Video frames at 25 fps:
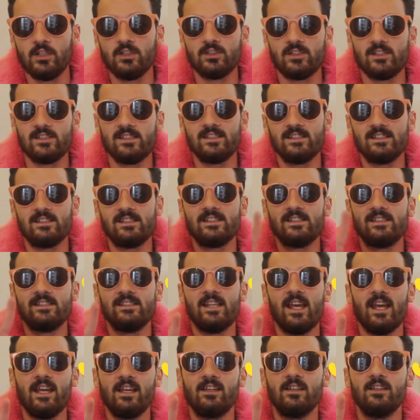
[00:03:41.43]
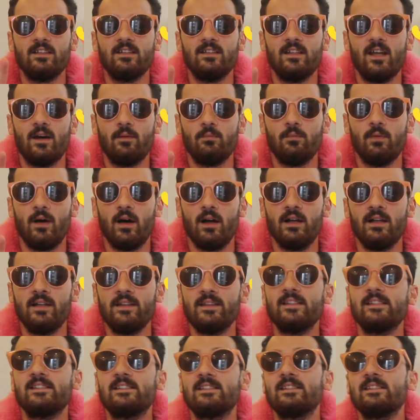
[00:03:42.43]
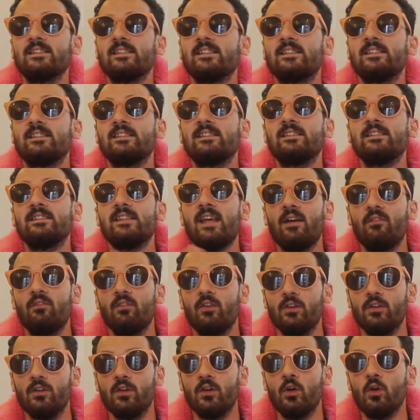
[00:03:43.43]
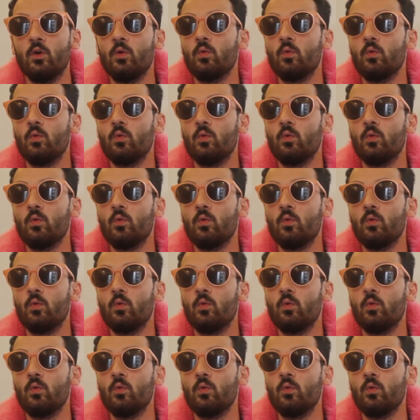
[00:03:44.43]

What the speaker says: So this is the second number. This is the 7.